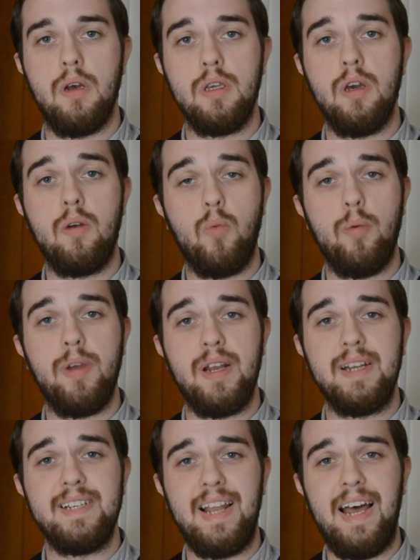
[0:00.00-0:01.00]
A young woman
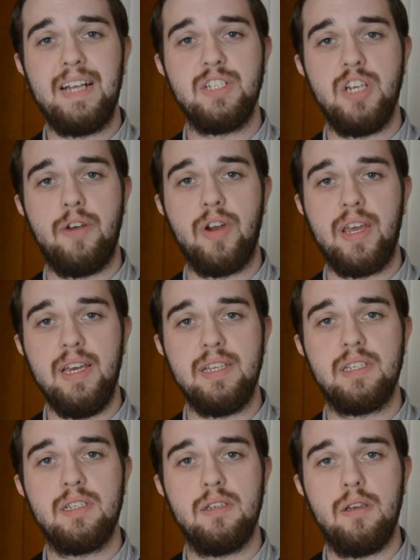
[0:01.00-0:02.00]
and a lad share a
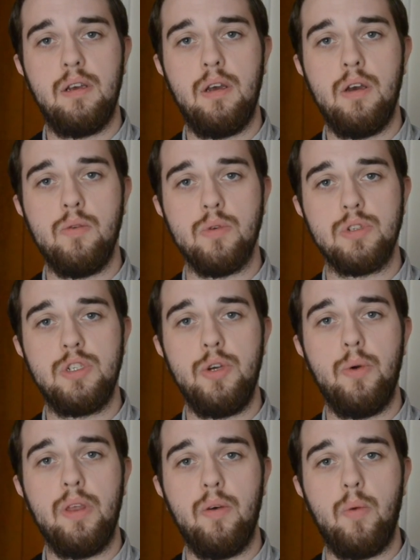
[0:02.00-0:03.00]
kiss, whilst
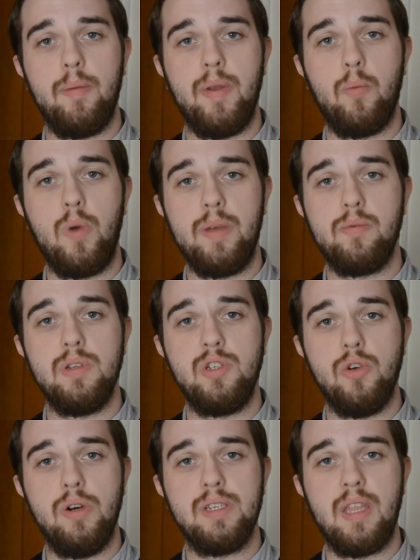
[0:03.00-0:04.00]
two other women weep with
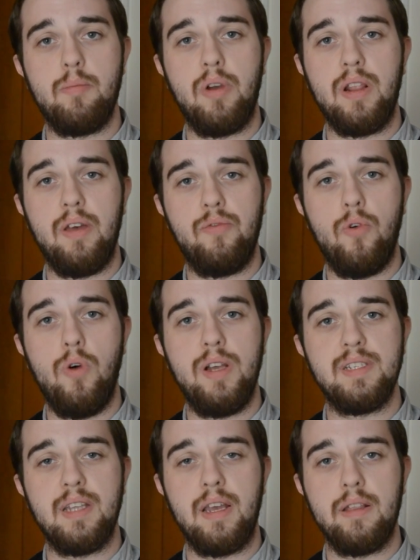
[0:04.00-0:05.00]
joy as they bring their
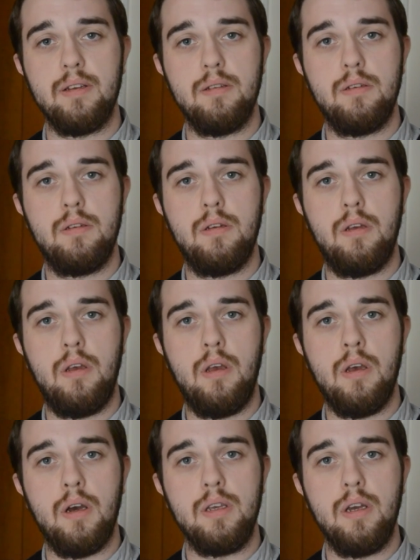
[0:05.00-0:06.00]
foreheads together
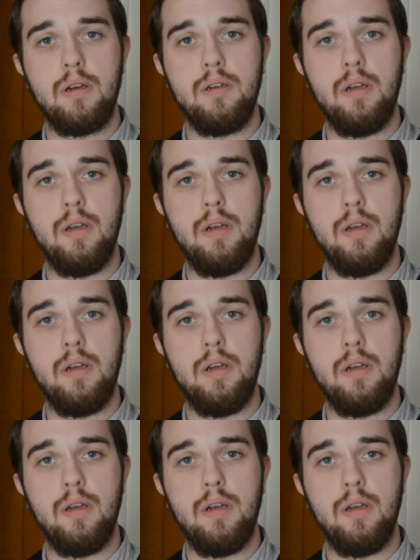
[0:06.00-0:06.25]
a young